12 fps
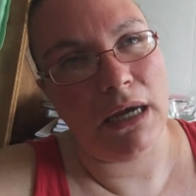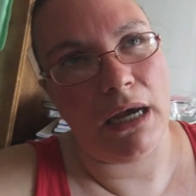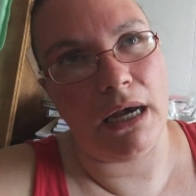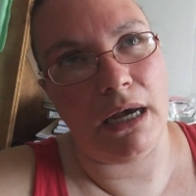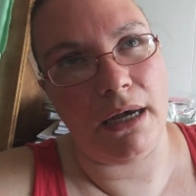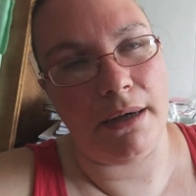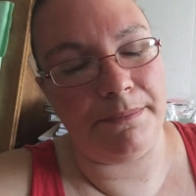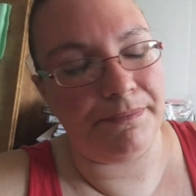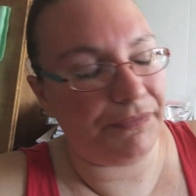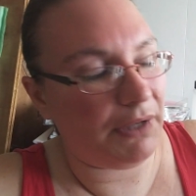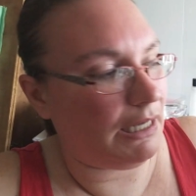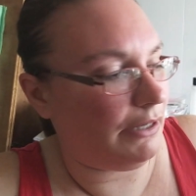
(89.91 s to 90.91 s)

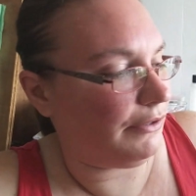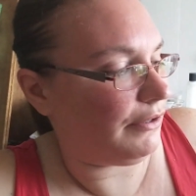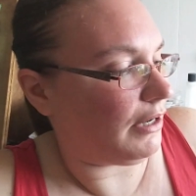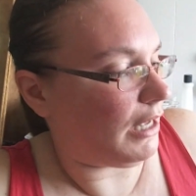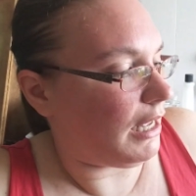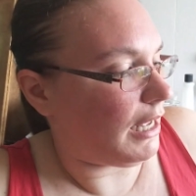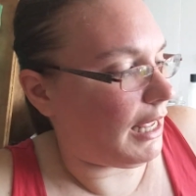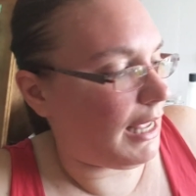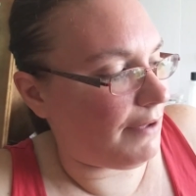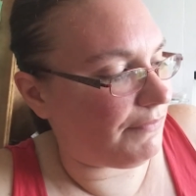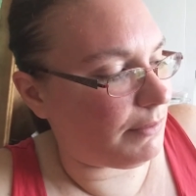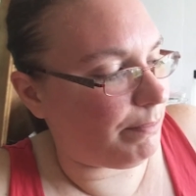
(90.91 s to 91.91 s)
Here, I
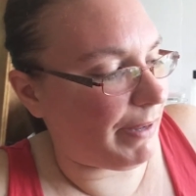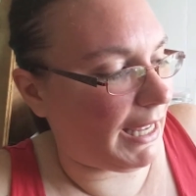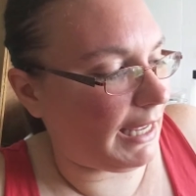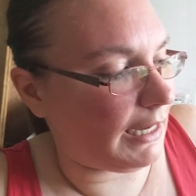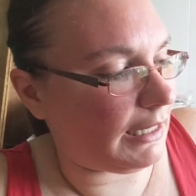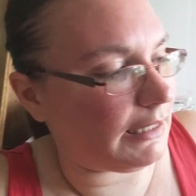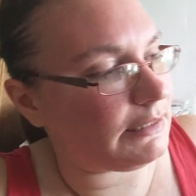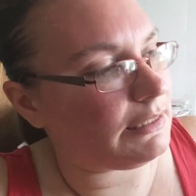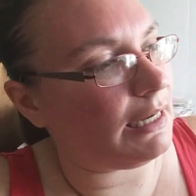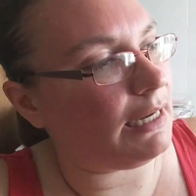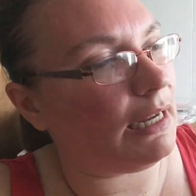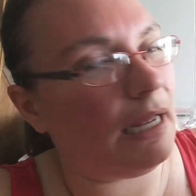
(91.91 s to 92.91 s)
have the bag. It's
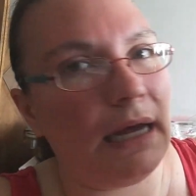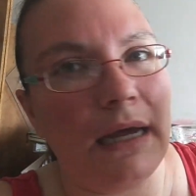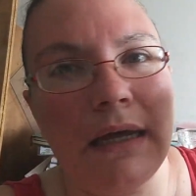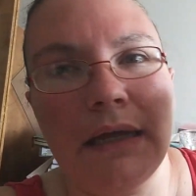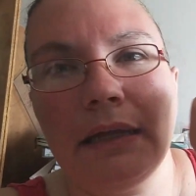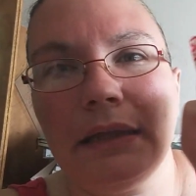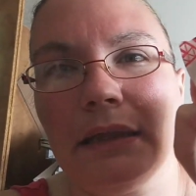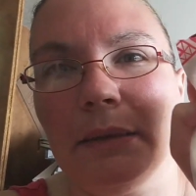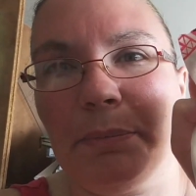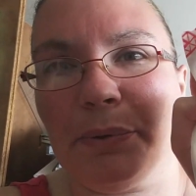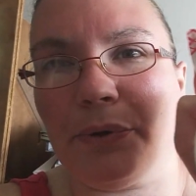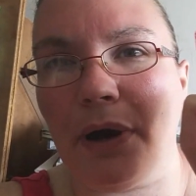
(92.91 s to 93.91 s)
like the
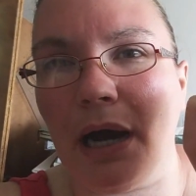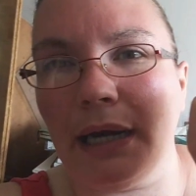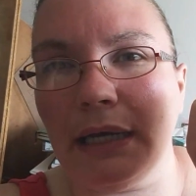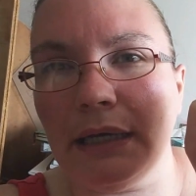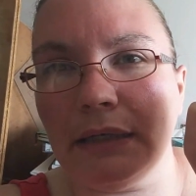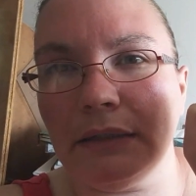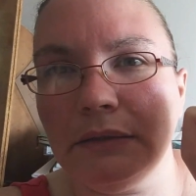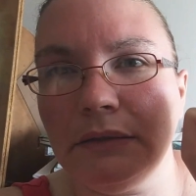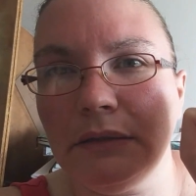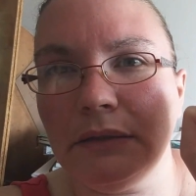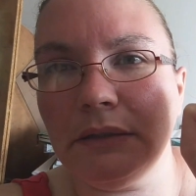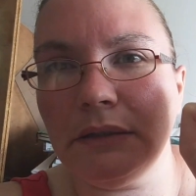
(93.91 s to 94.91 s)
Prana
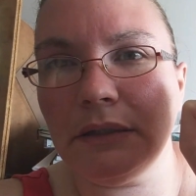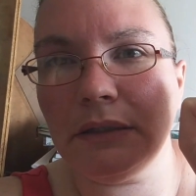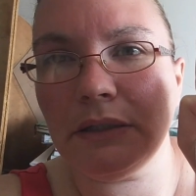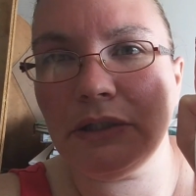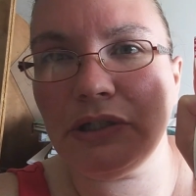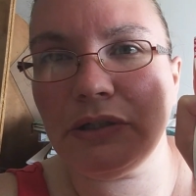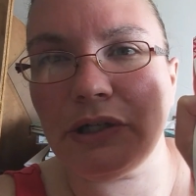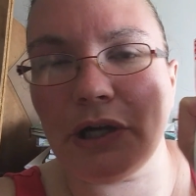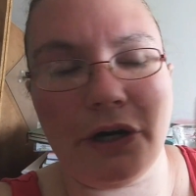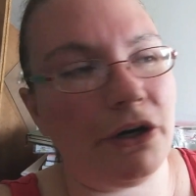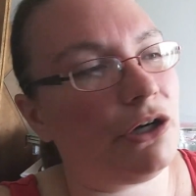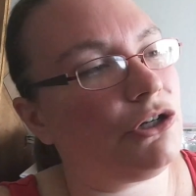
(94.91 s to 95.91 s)

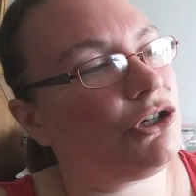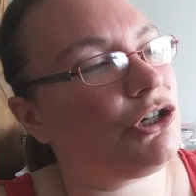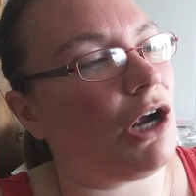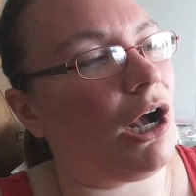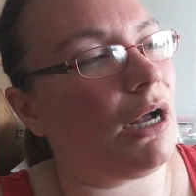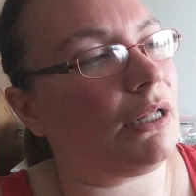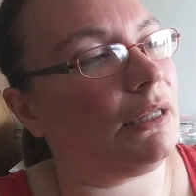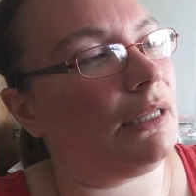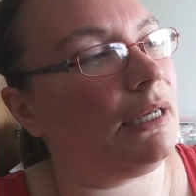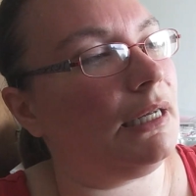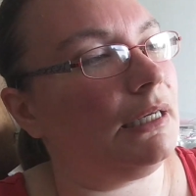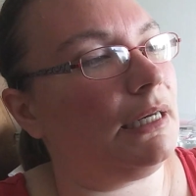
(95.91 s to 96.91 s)
dark
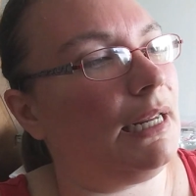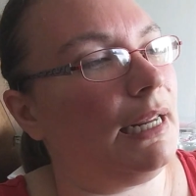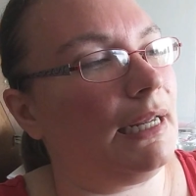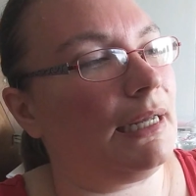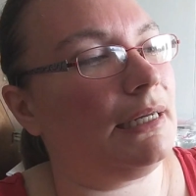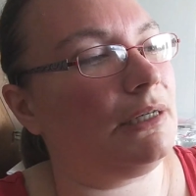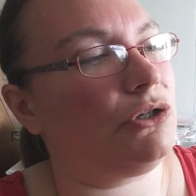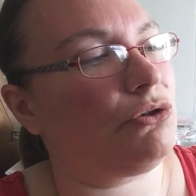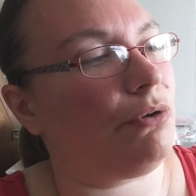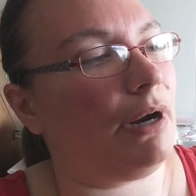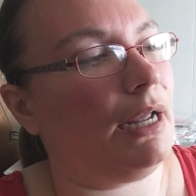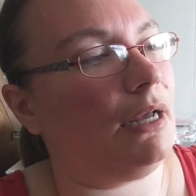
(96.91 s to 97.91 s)
chocolate Inca
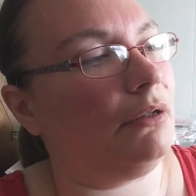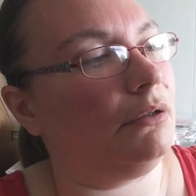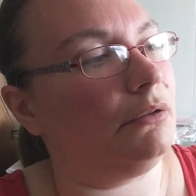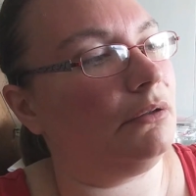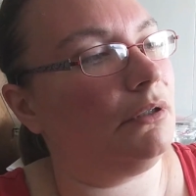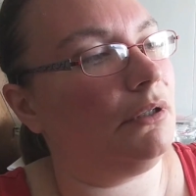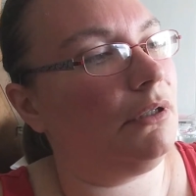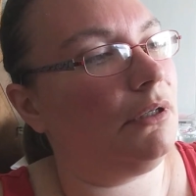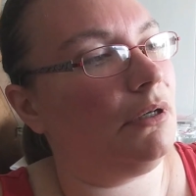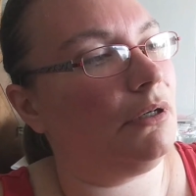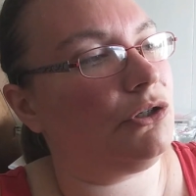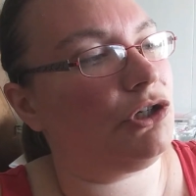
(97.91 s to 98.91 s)
Trail
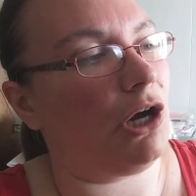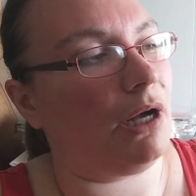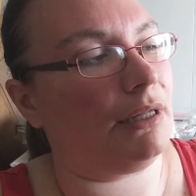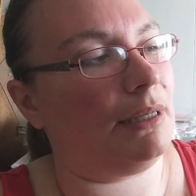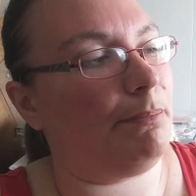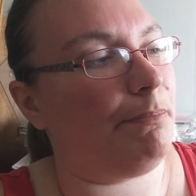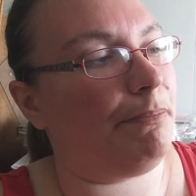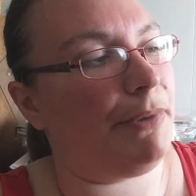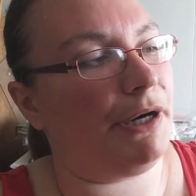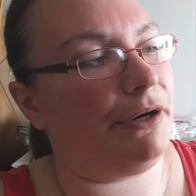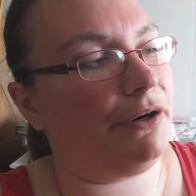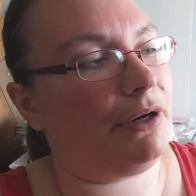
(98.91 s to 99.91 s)
chocolate
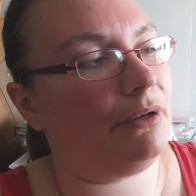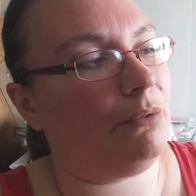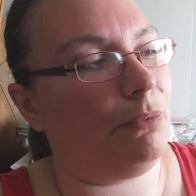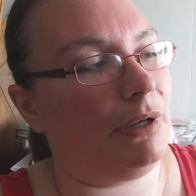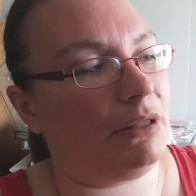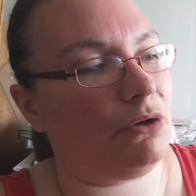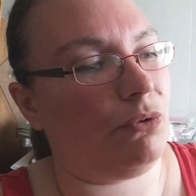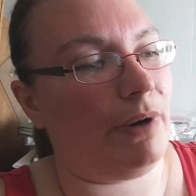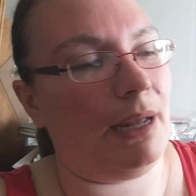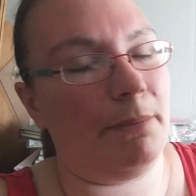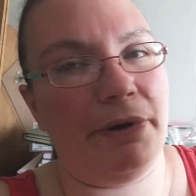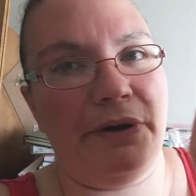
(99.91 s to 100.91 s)
bark with
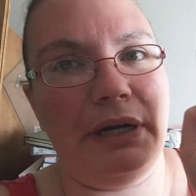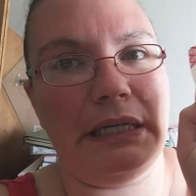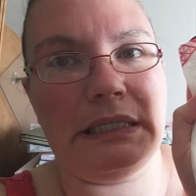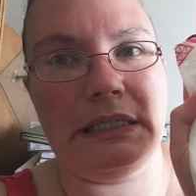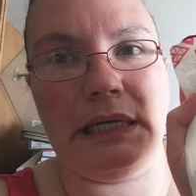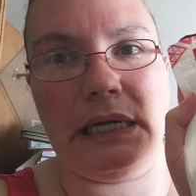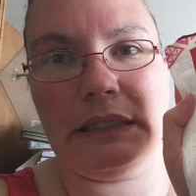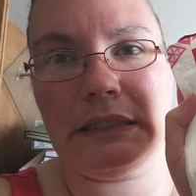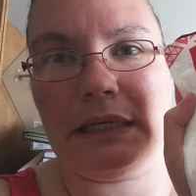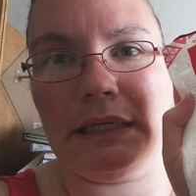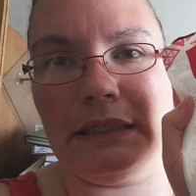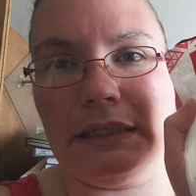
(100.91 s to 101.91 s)
cranberries,
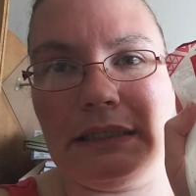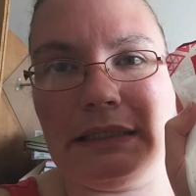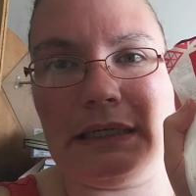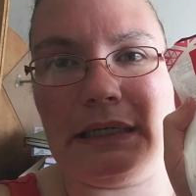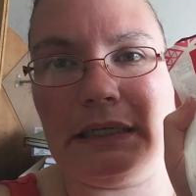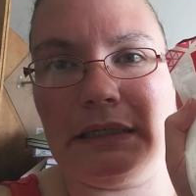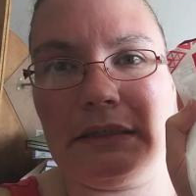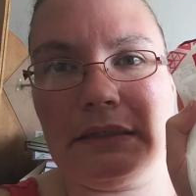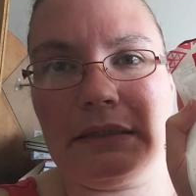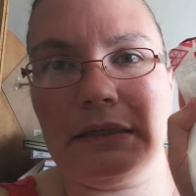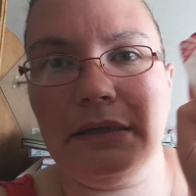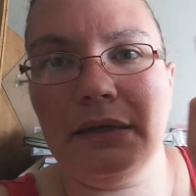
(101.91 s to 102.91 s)
nuts, and
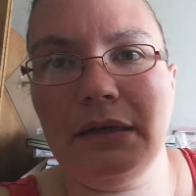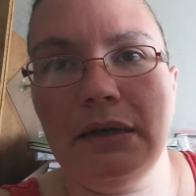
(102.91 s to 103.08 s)
seeds.